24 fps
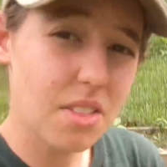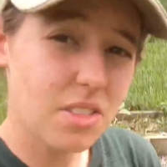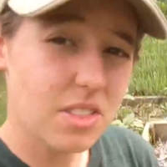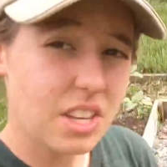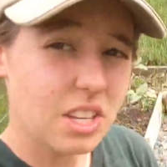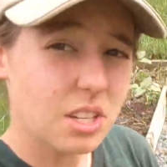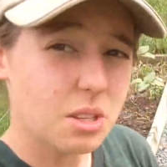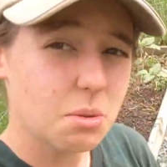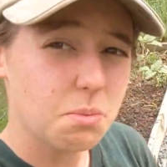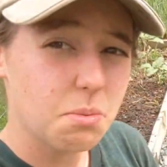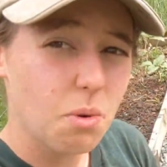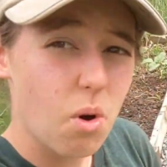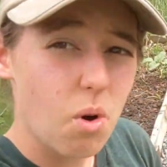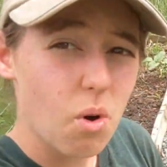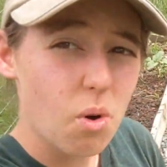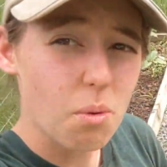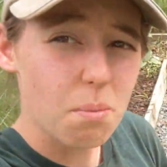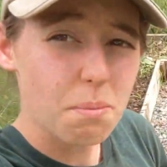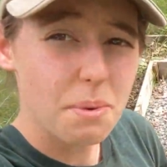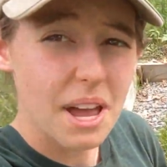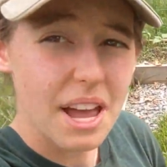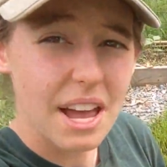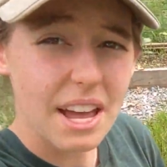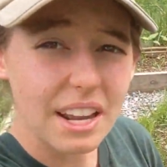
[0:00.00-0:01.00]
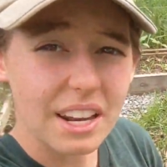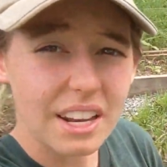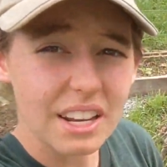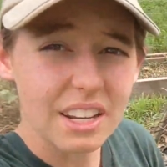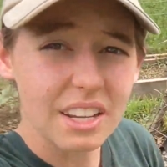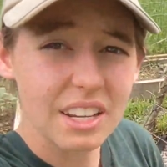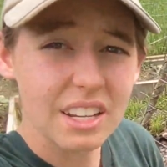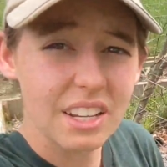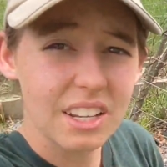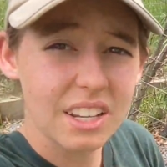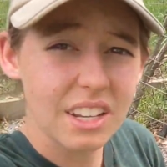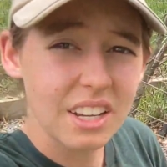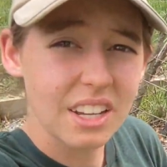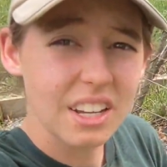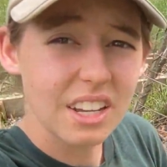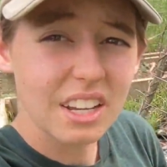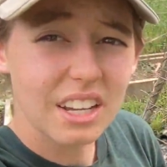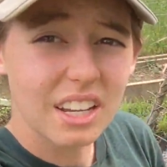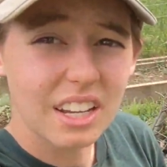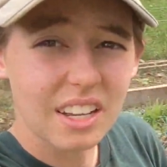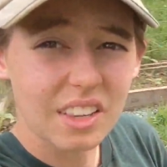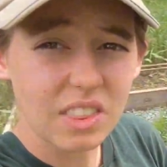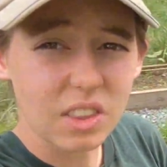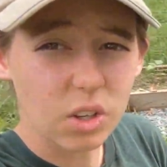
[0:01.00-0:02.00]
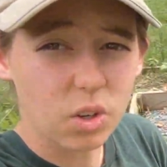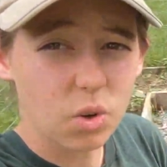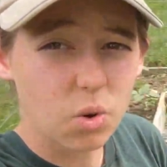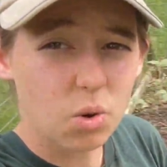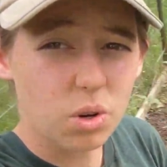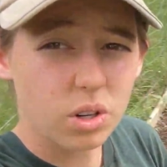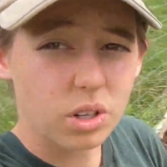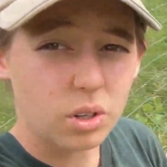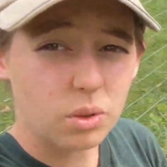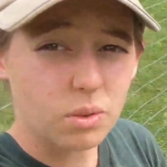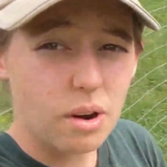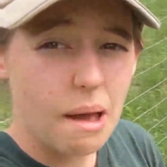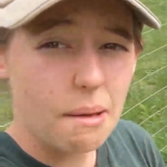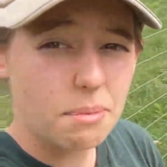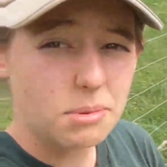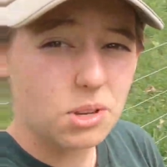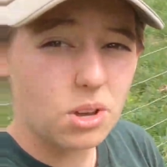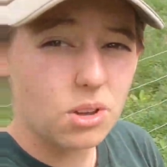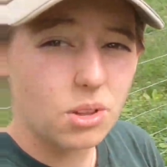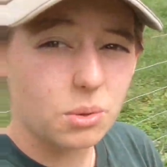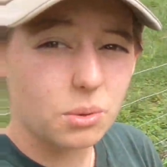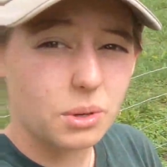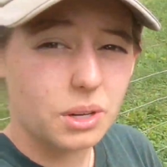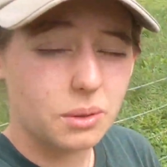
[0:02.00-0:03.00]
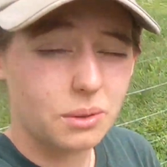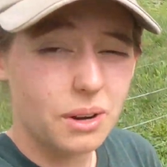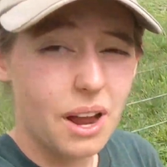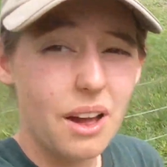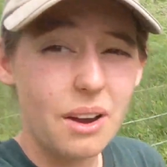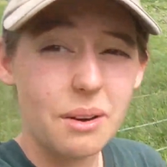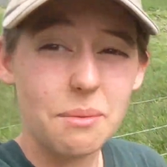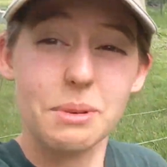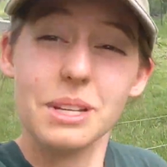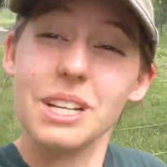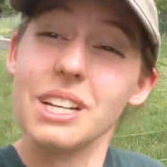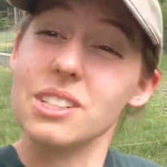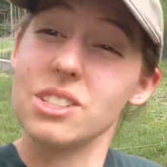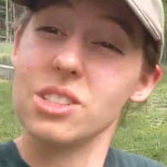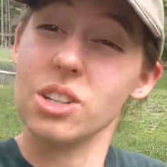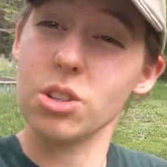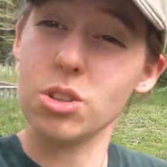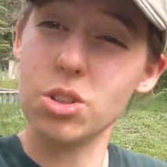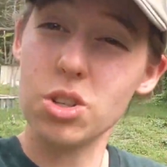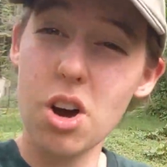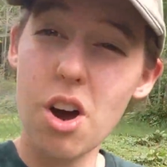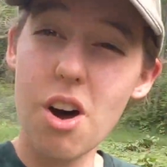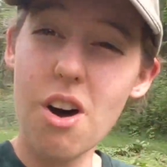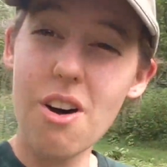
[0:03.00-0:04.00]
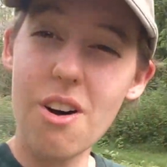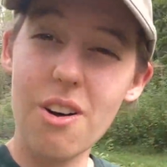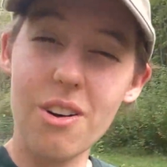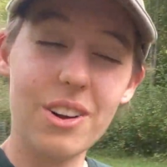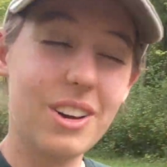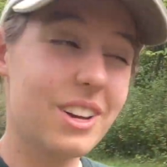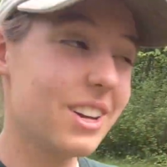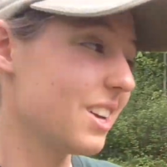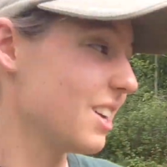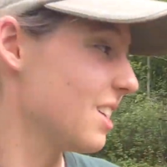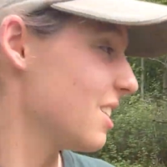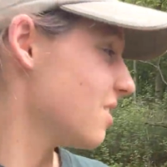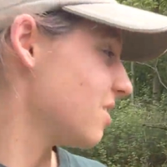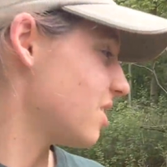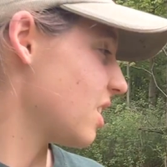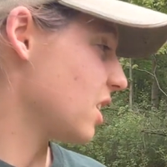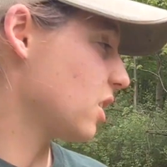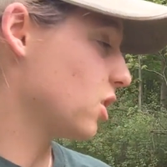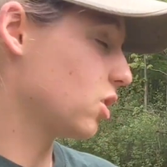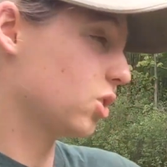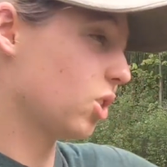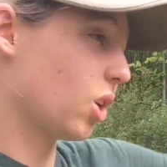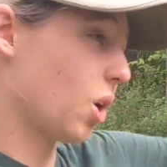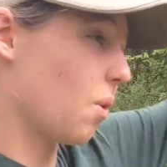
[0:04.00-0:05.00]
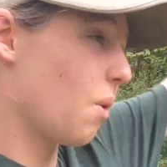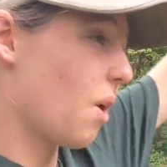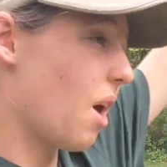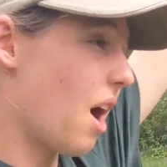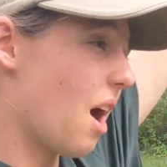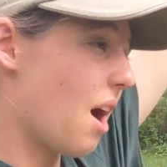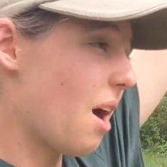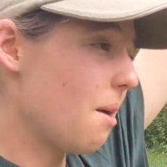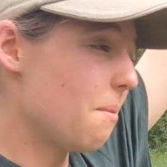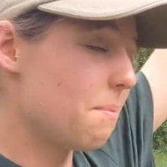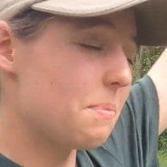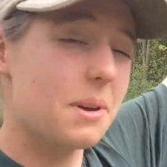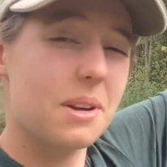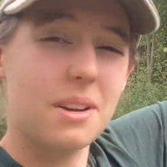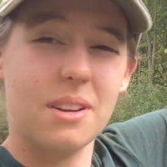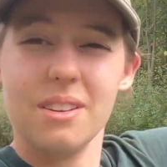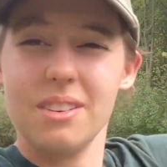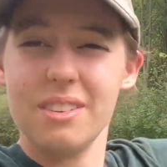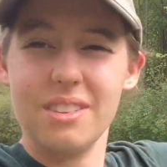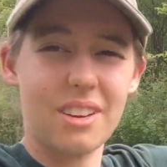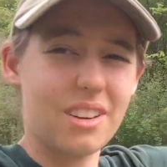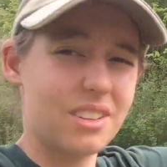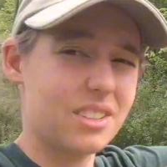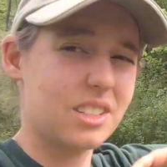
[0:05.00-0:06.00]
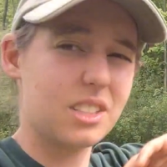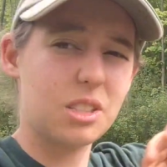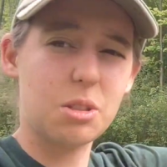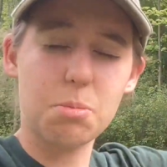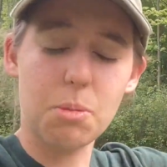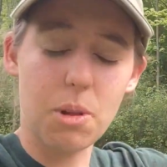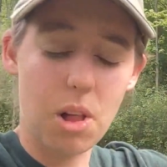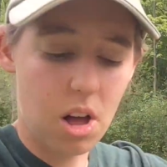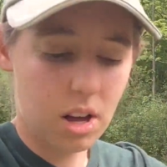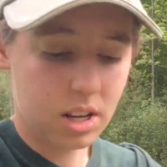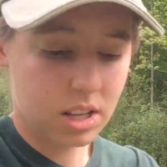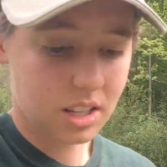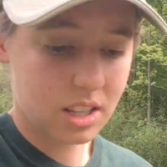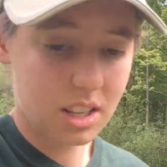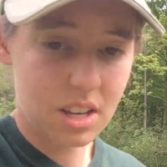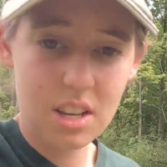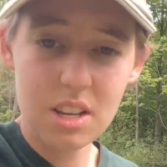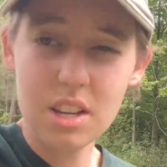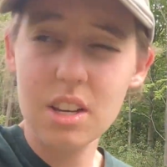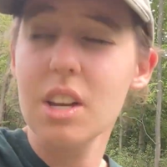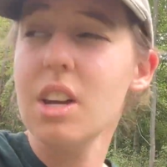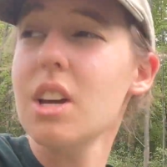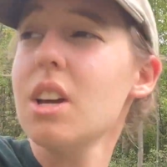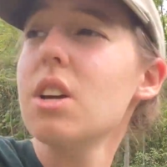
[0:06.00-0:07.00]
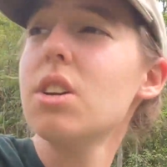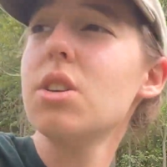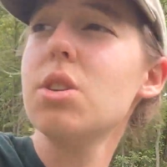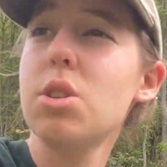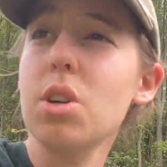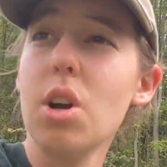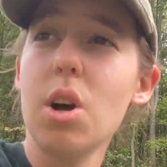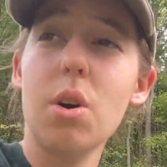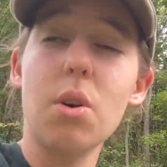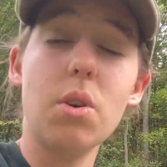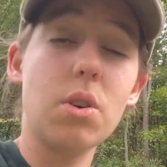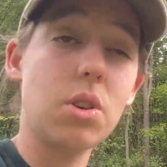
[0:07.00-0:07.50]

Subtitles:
this whole bed in the corner wraps all the way around, and because they're tall, they grow up. Nothing's blocking it, so